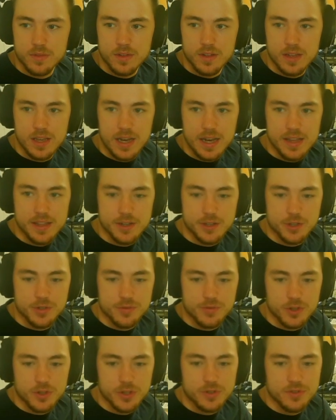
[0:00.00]
Okay, there's your
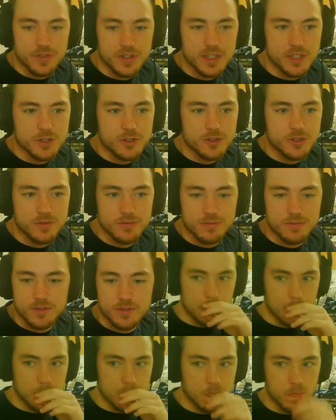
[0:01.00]
first fish.
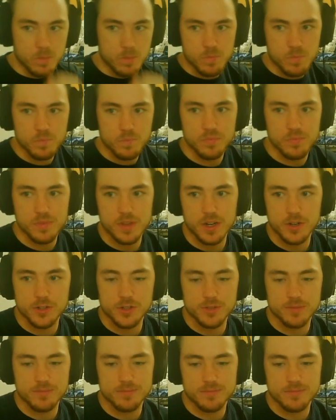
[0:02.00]
There's your